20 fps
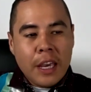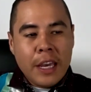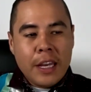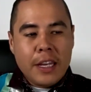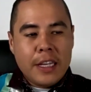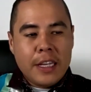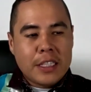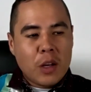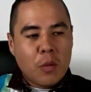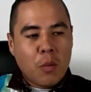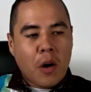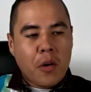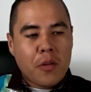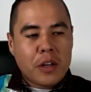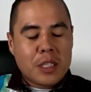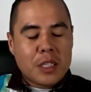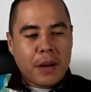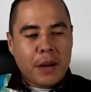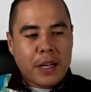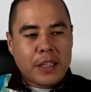he's a well
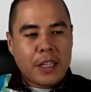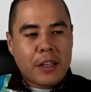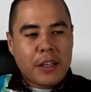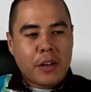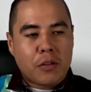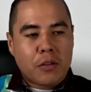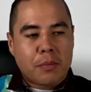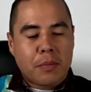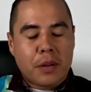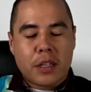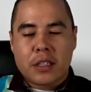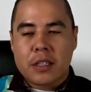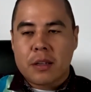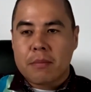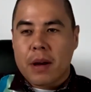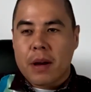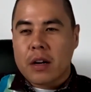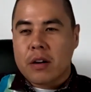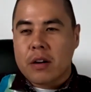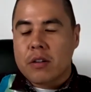respected old person
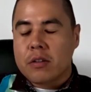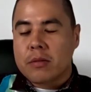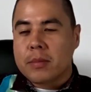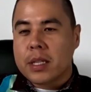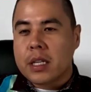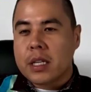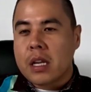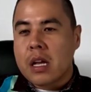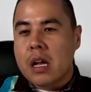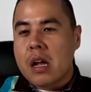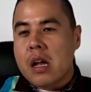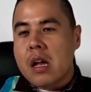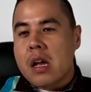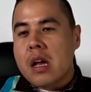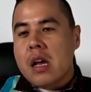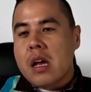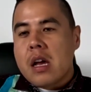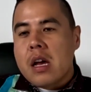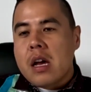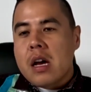back home. And
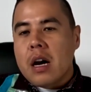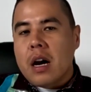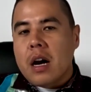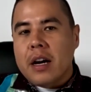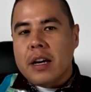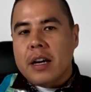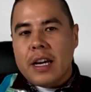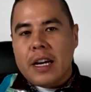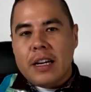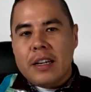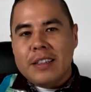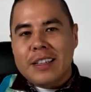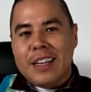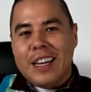yeah,